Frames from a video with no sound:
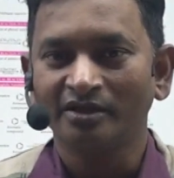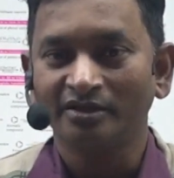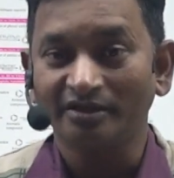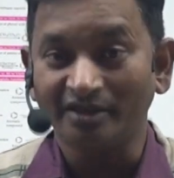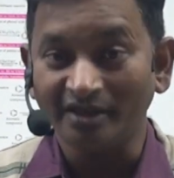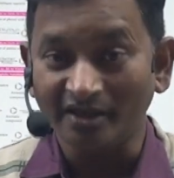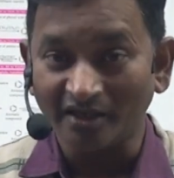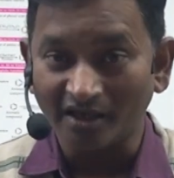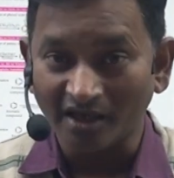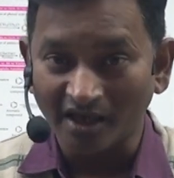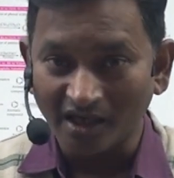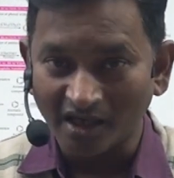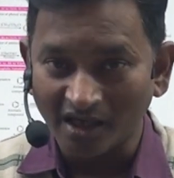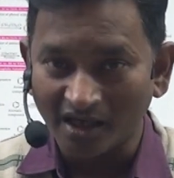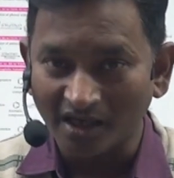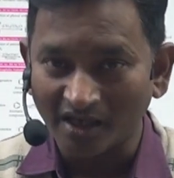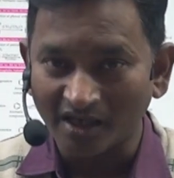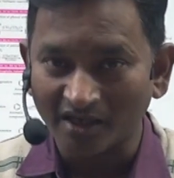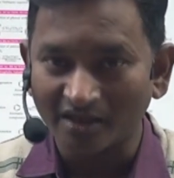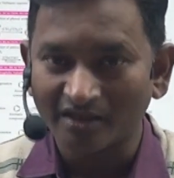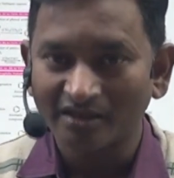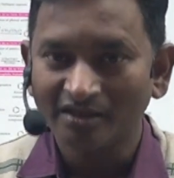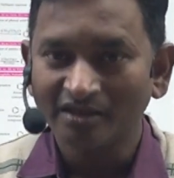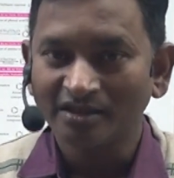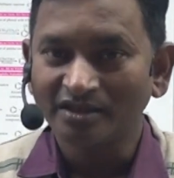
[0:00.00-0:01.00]
There
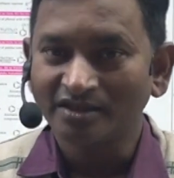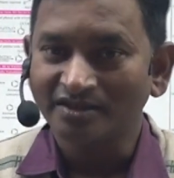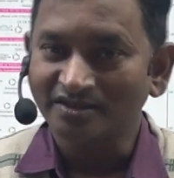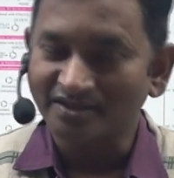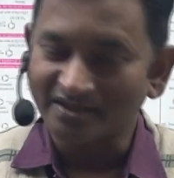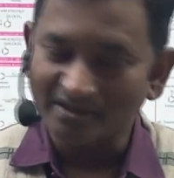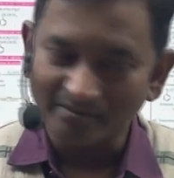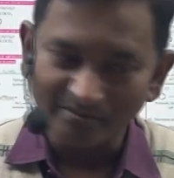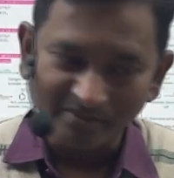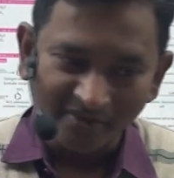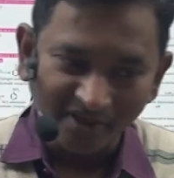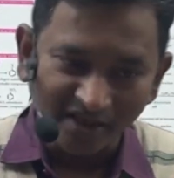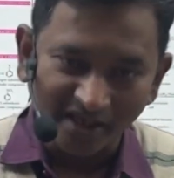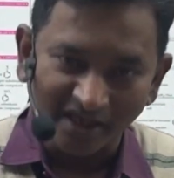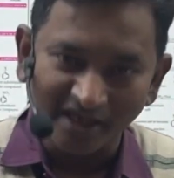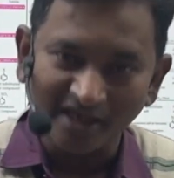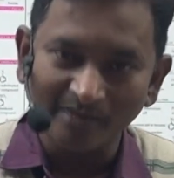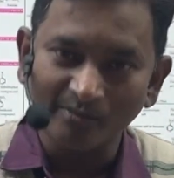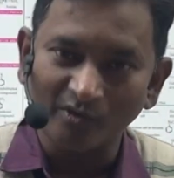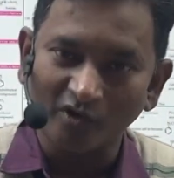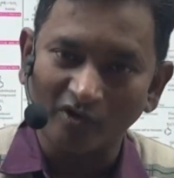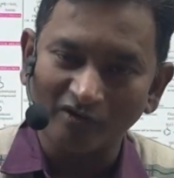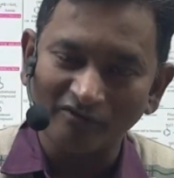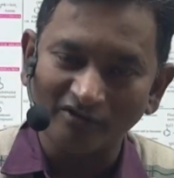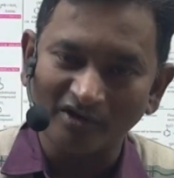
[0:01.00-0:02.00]
are some
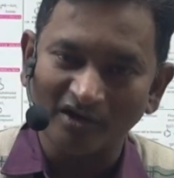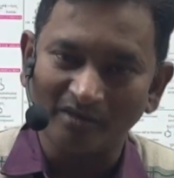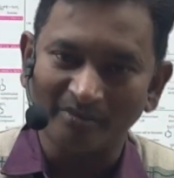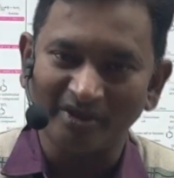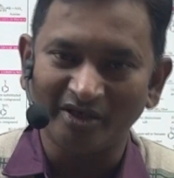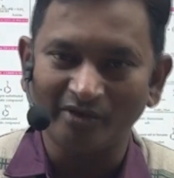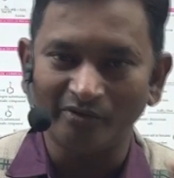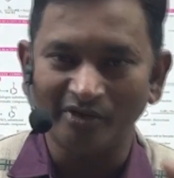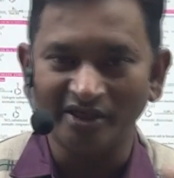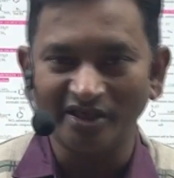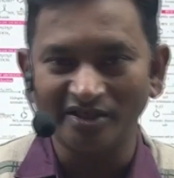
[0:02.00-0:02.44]
name of amino